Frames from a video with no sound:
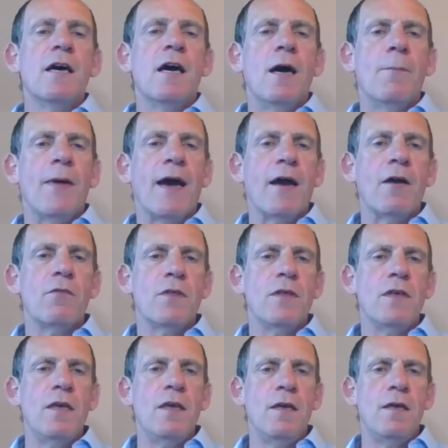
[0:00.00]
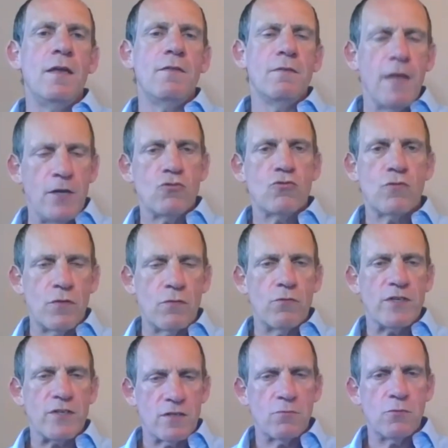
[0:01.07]
about the nature of the
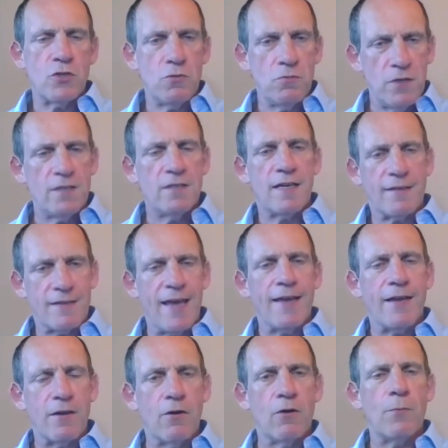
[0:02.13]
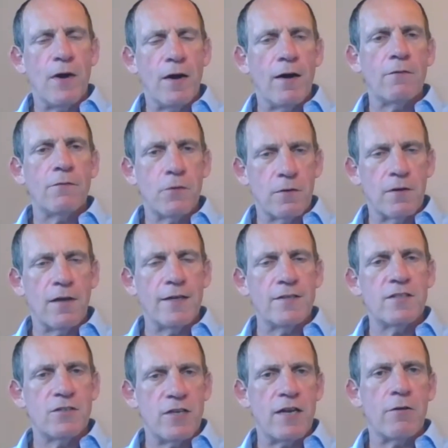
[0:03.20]
risks which you need to take on behalf of your clients
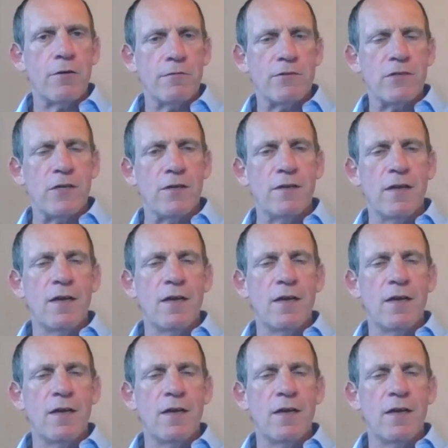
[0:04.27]
to generate a return.